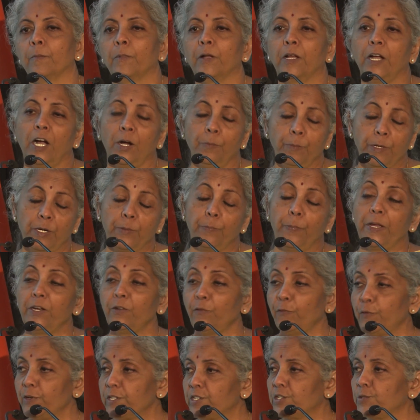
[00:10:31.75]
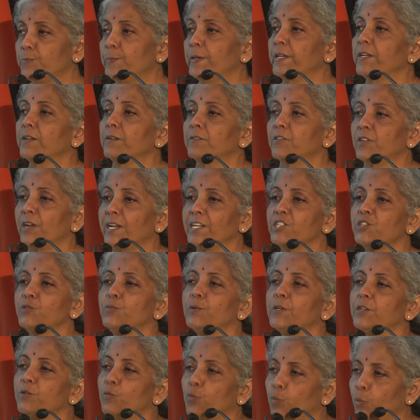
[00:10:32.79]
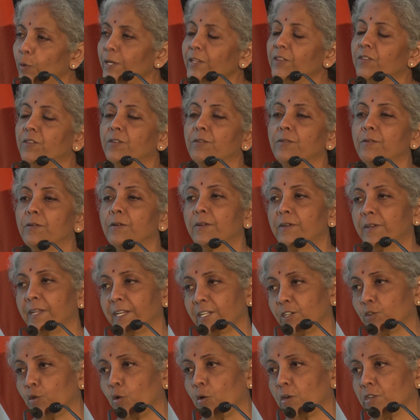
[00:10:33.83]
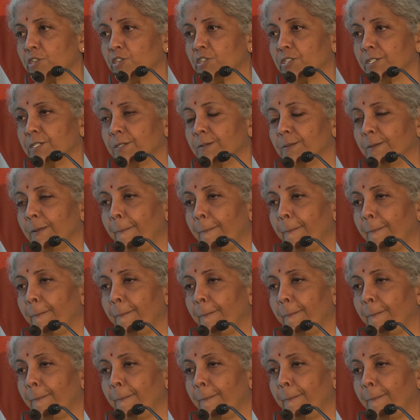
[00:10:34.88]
government benefits being transferred with technology.